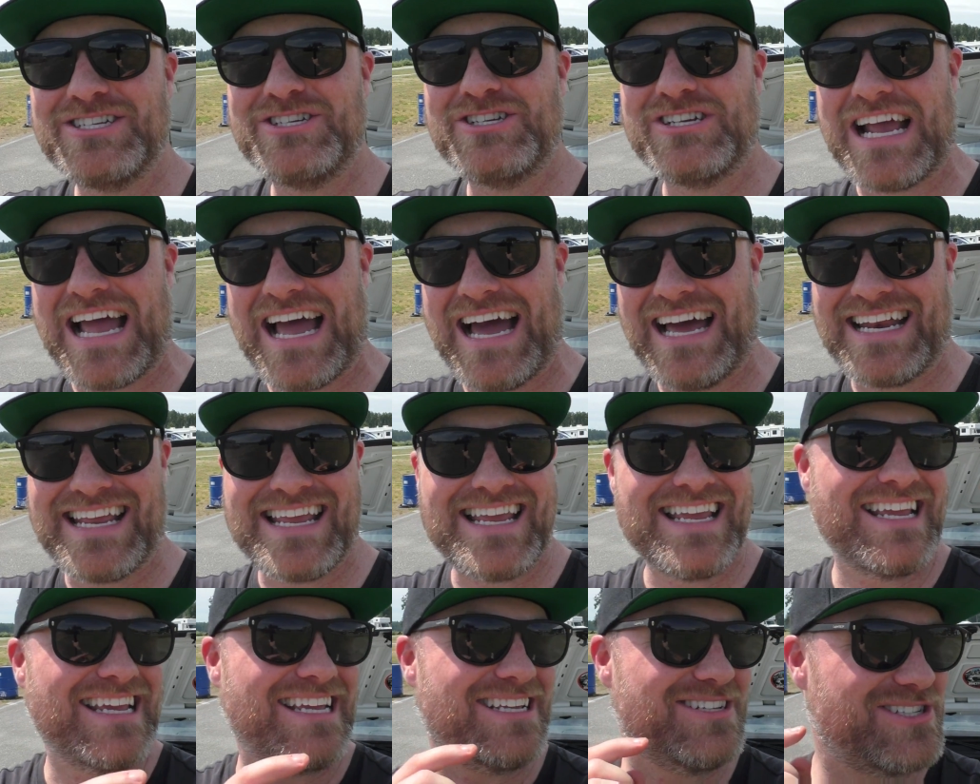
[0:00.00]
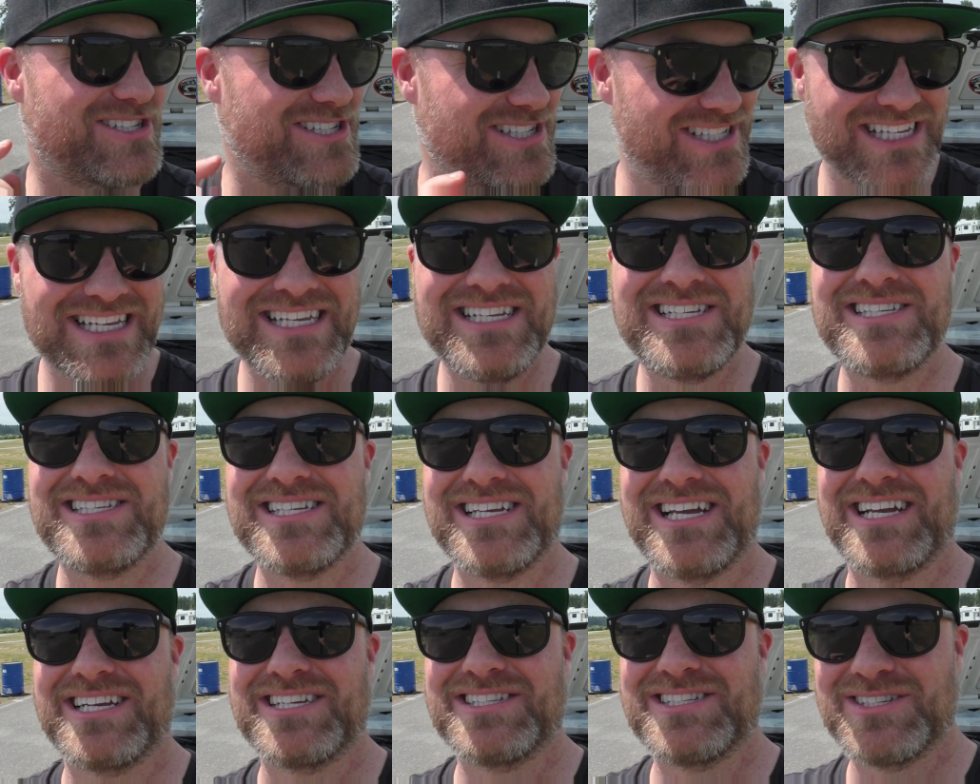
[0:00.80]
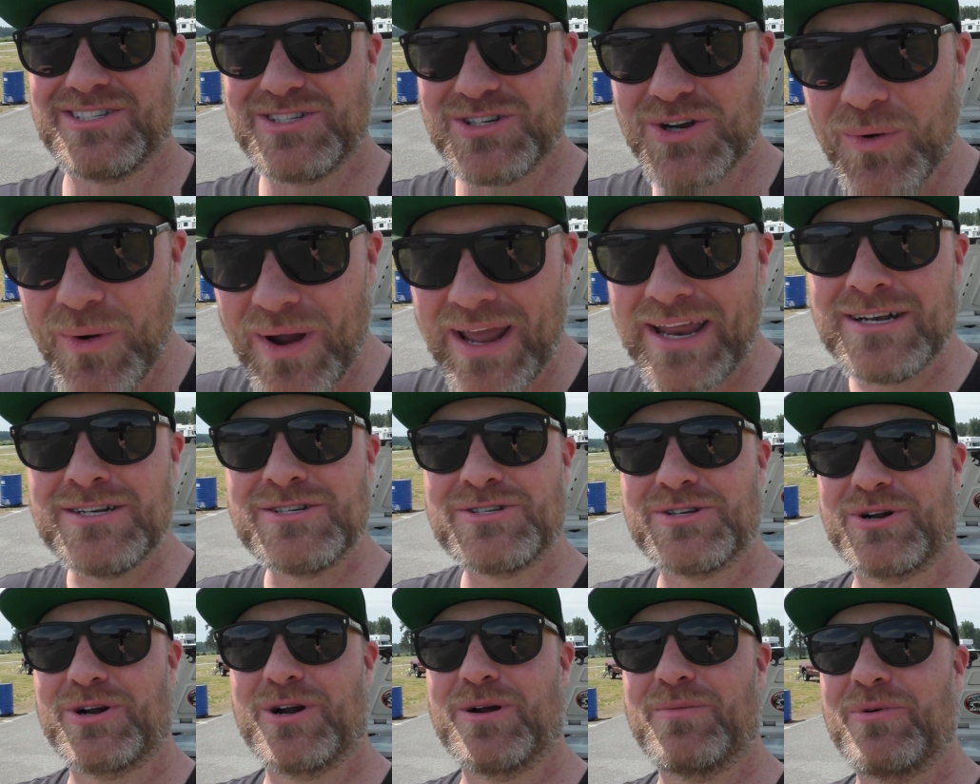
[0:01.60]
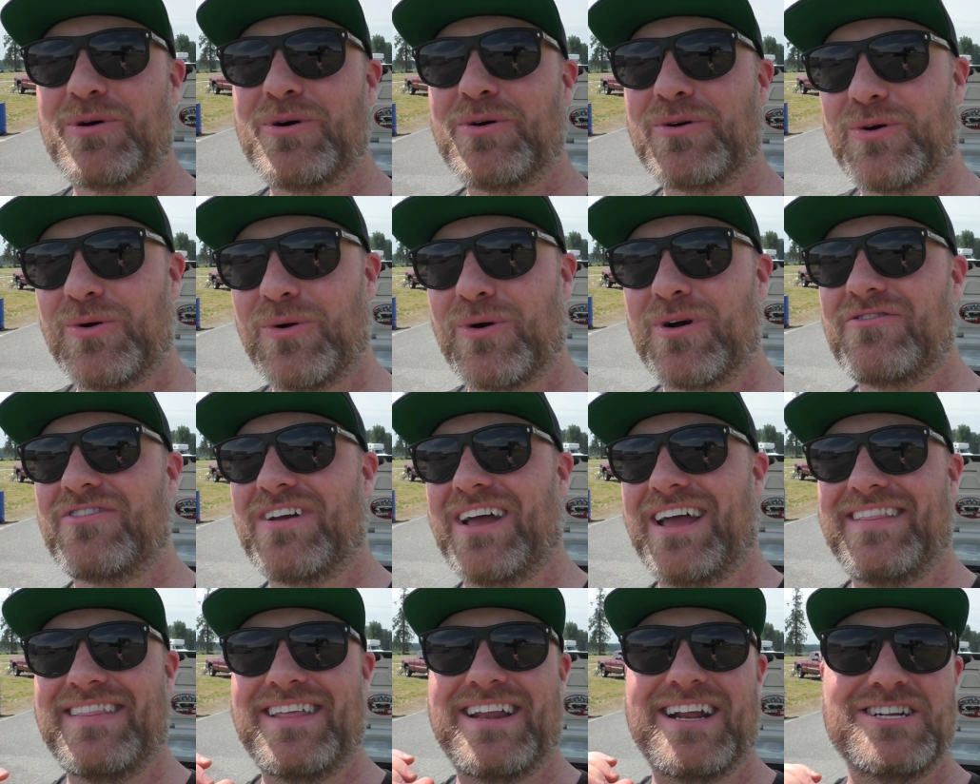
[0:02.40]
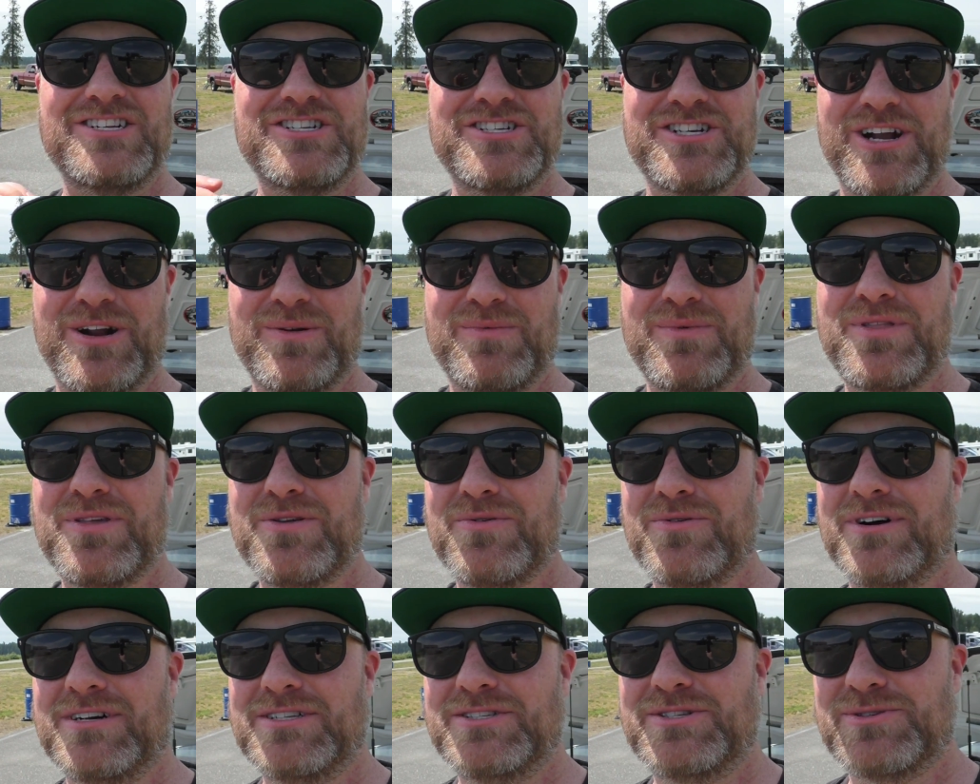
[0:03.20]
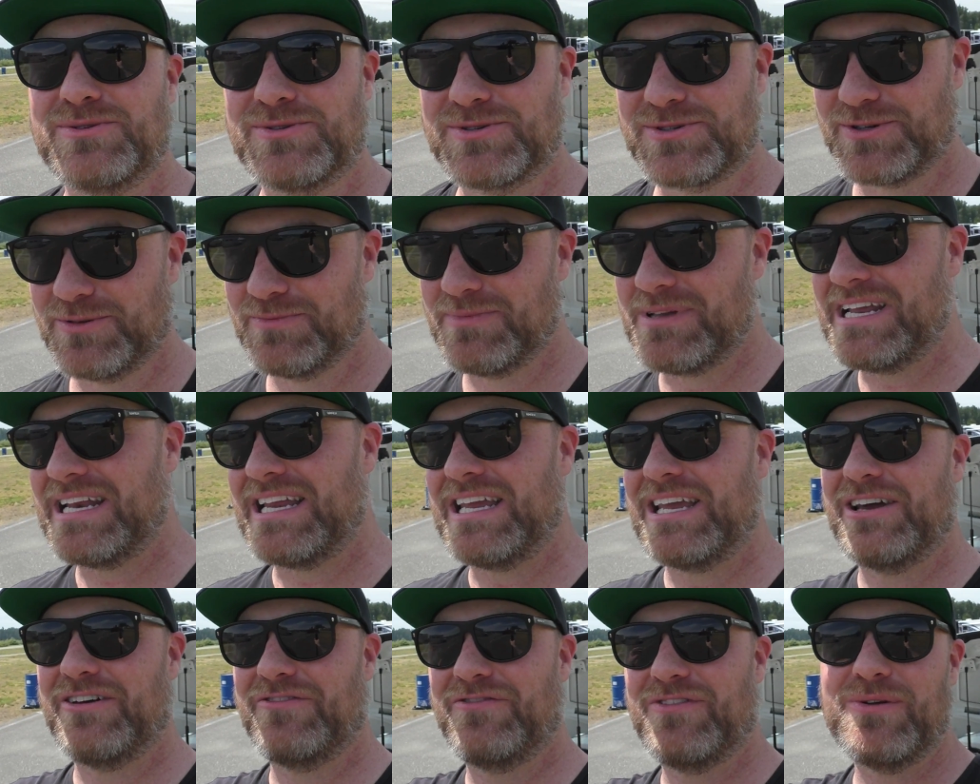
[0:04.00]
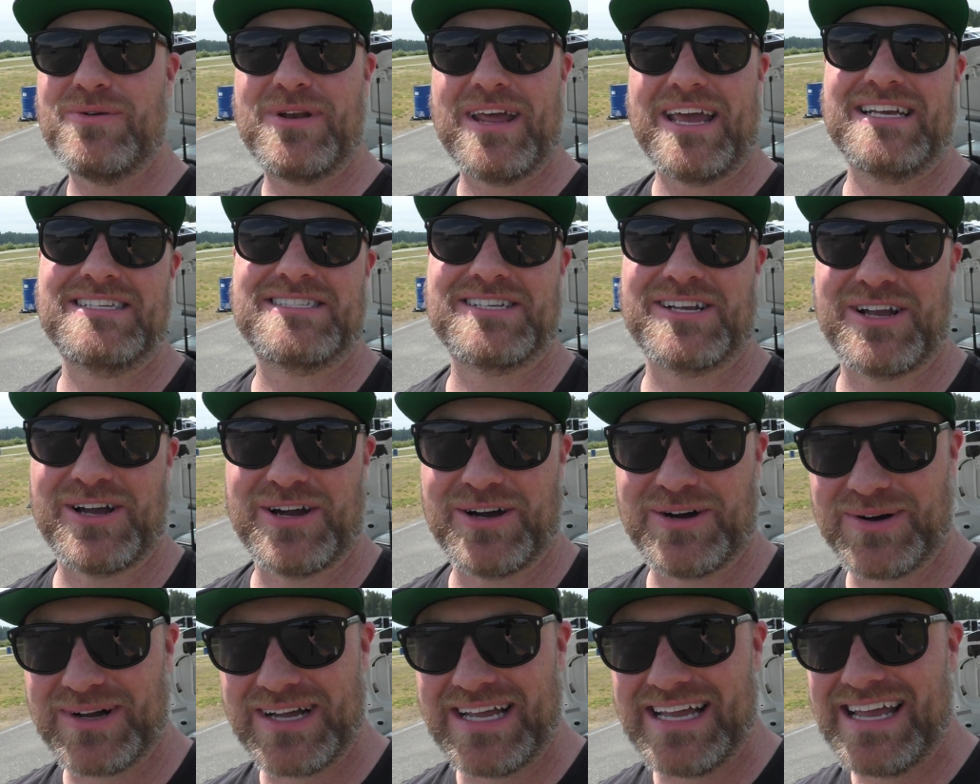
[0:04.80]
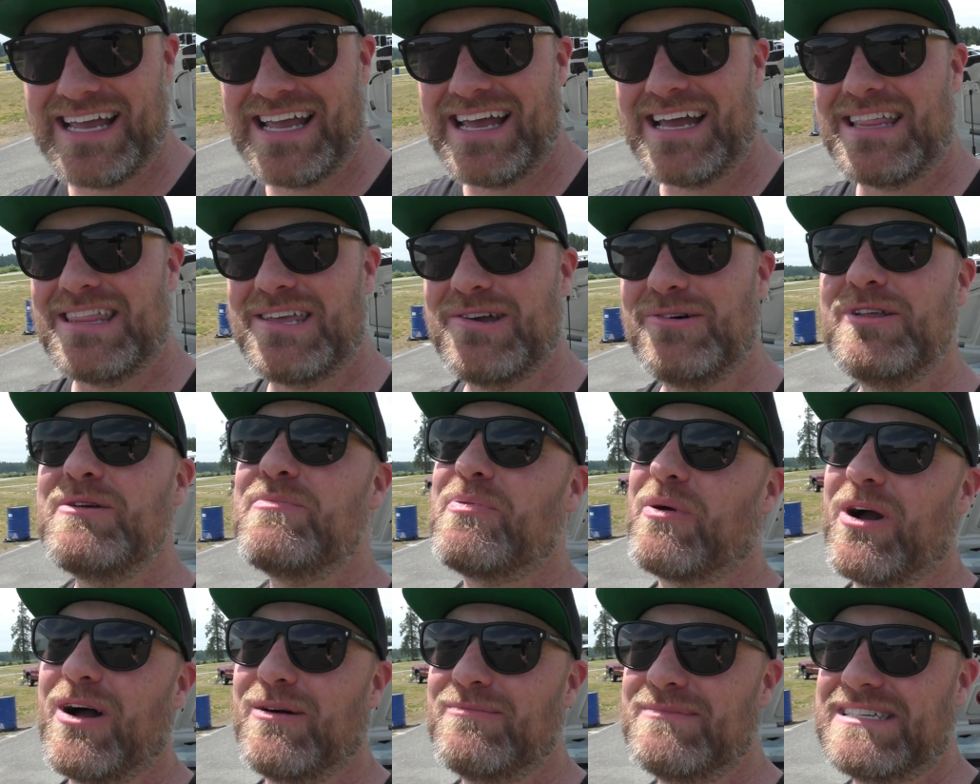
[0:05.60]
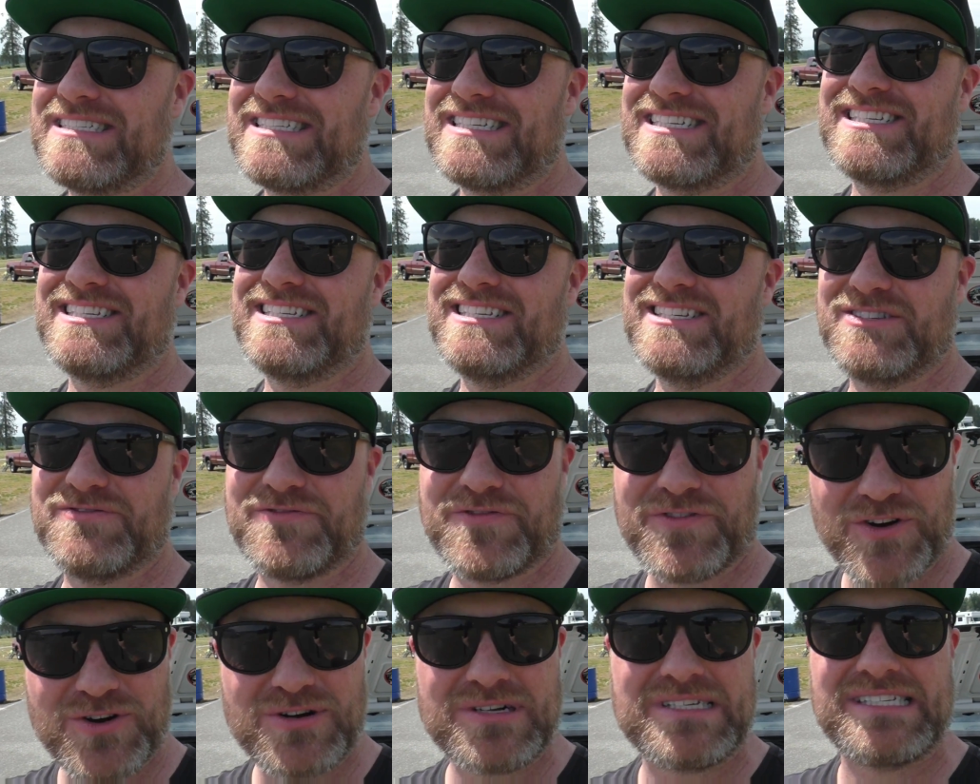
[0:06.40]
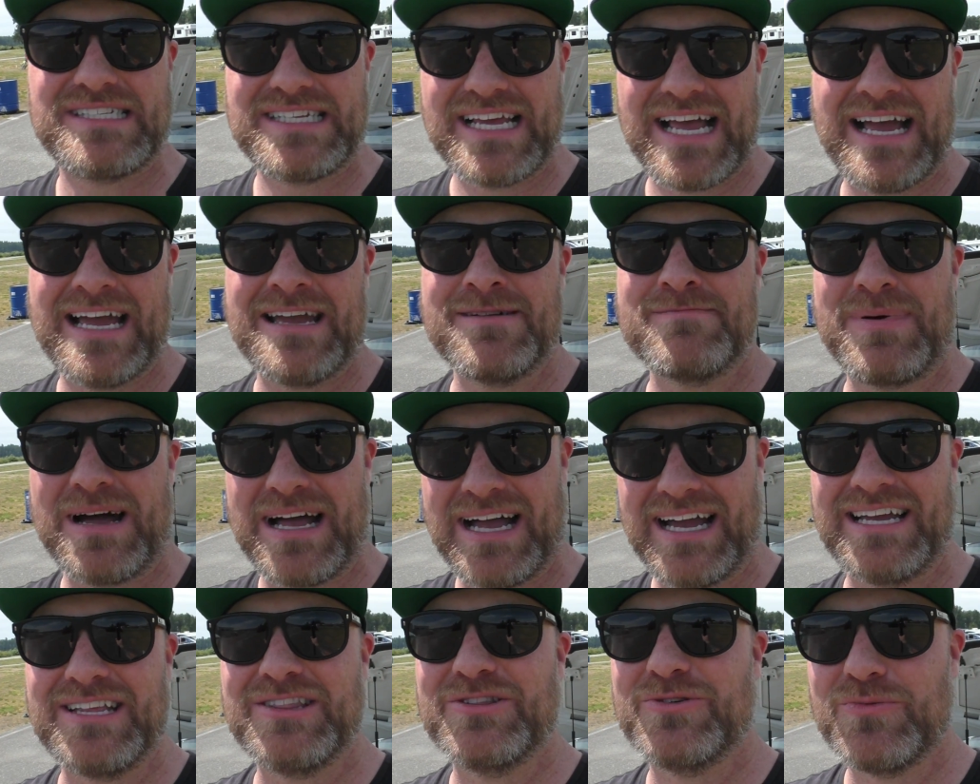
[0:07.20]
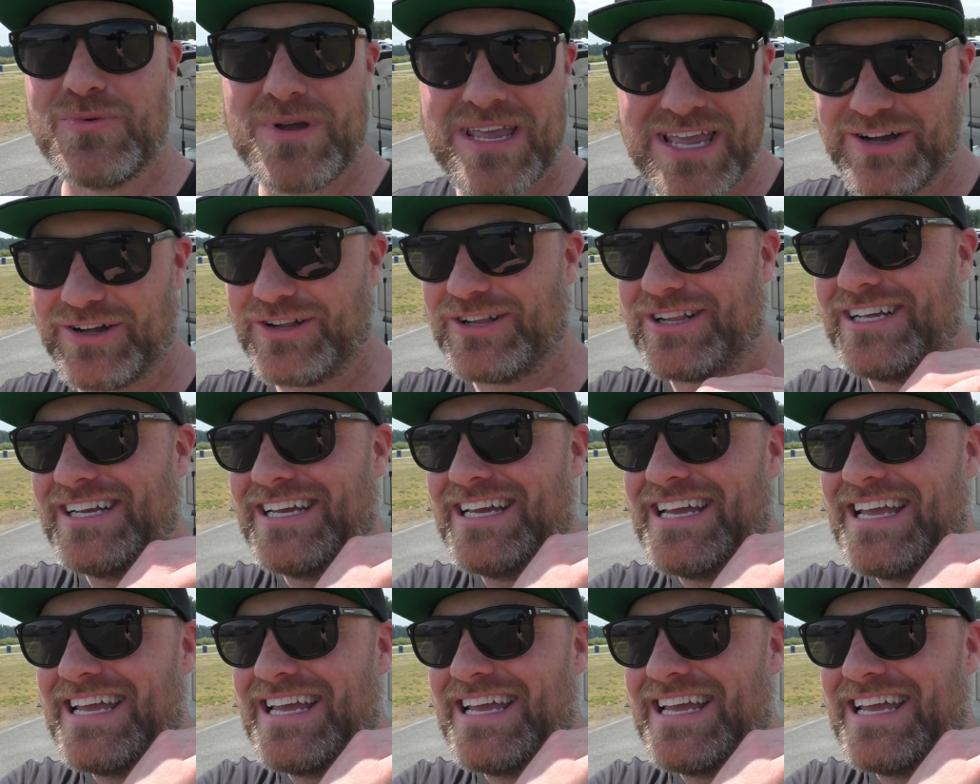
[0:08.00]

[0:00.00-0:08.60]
Jaddy, his C6 twin turbo Corvette that I shared with you on social media a few days ago. The only problem is this is his first time behind the wheel